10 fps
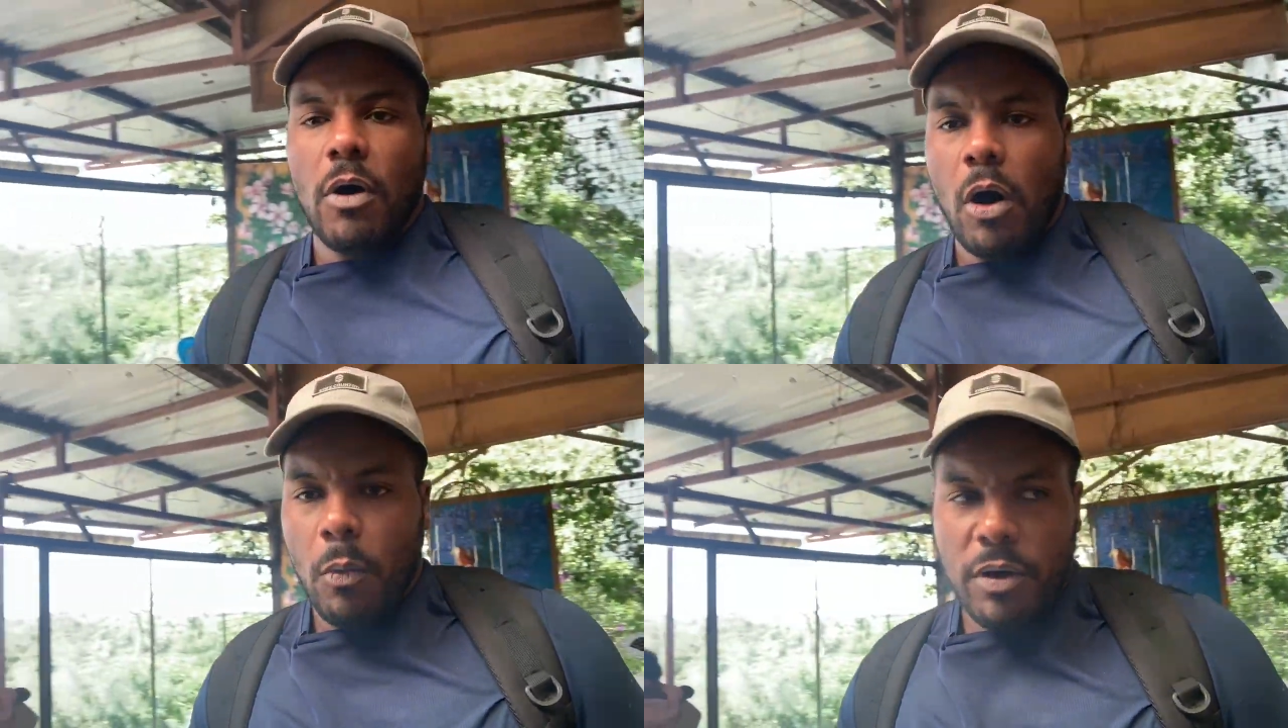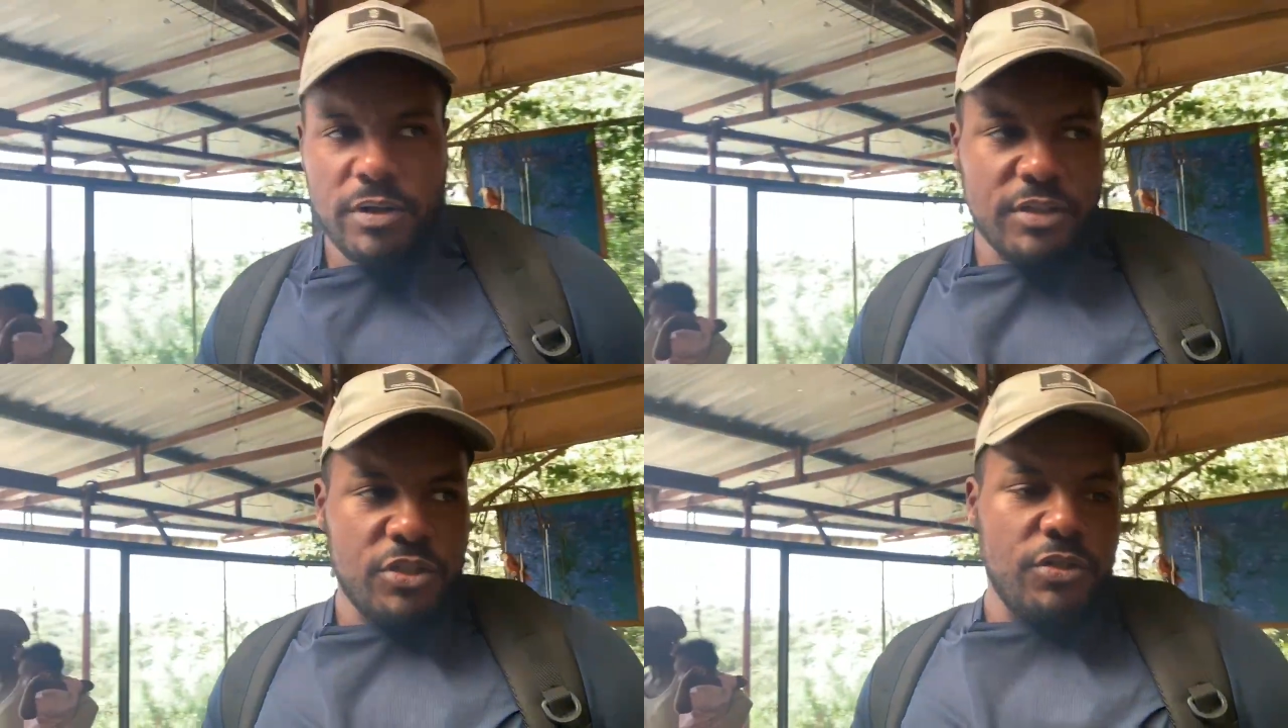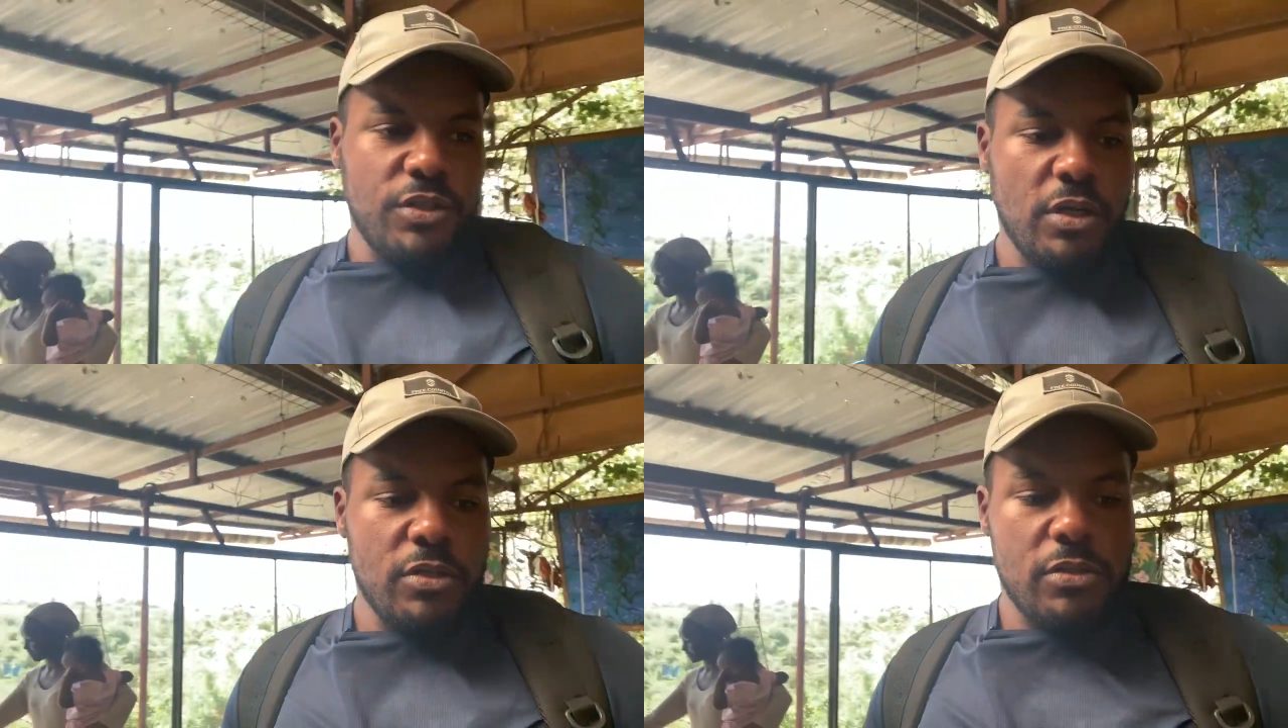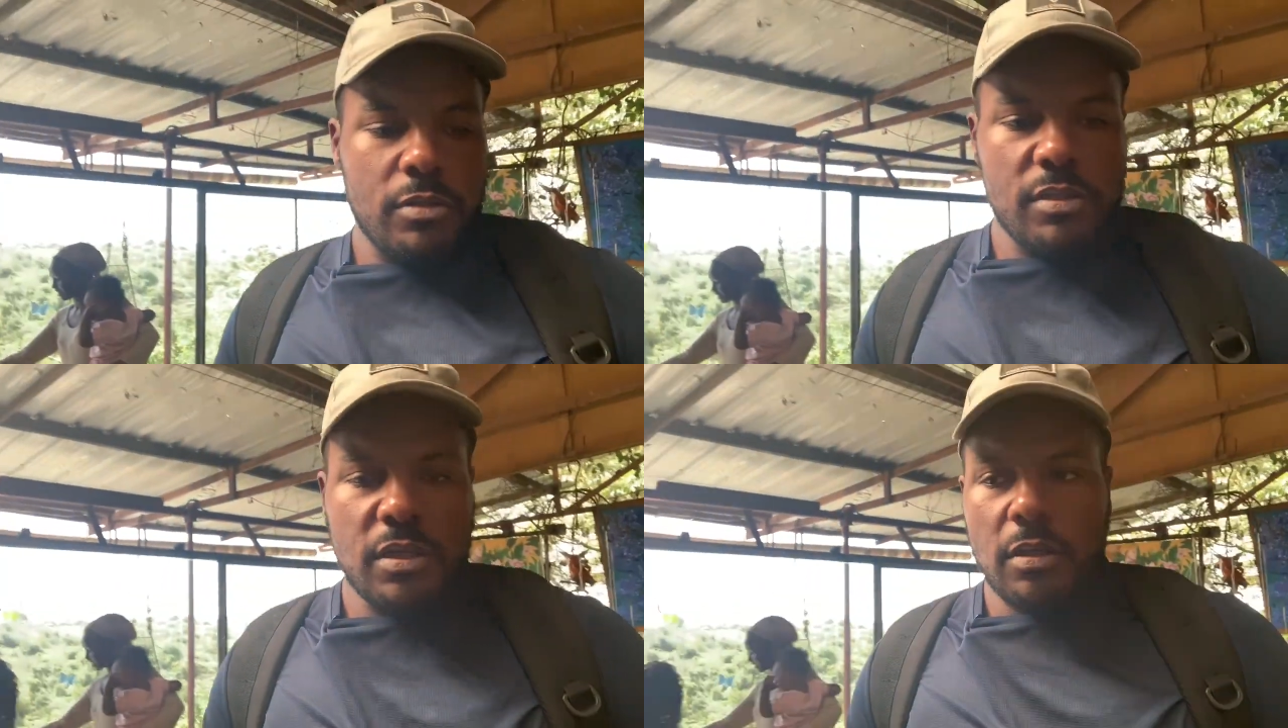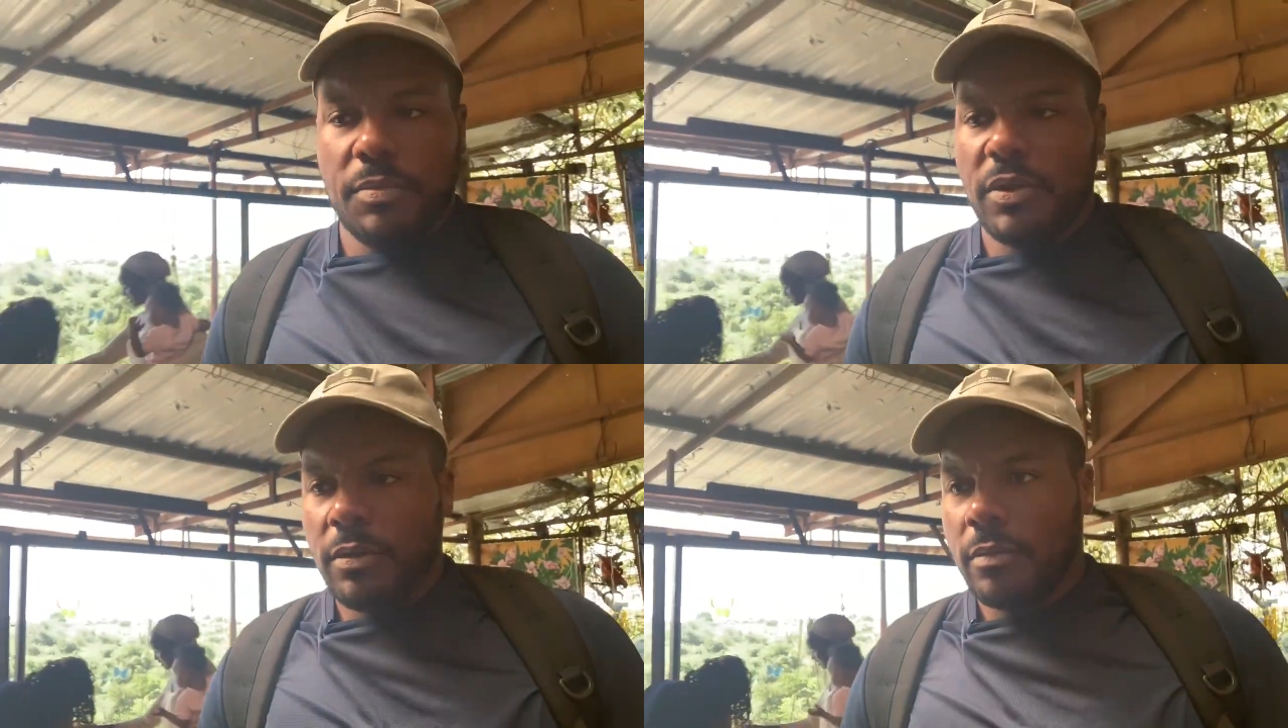artwork that you can also see up
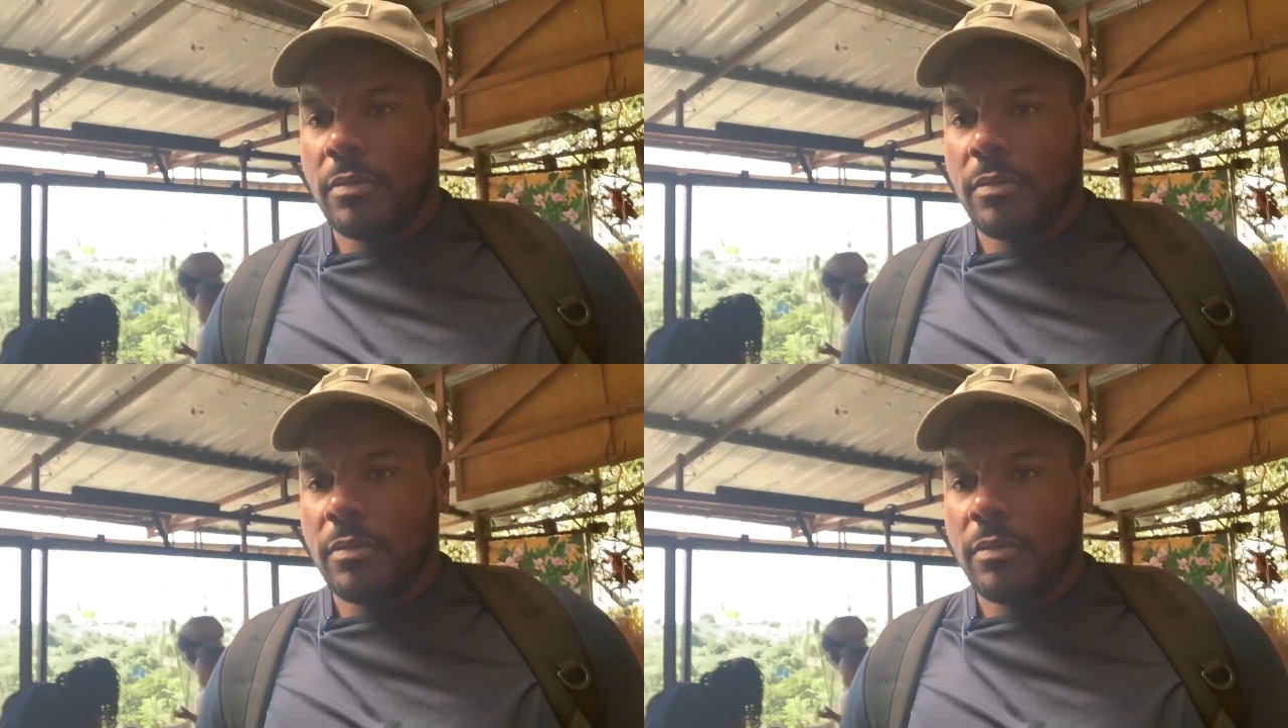here.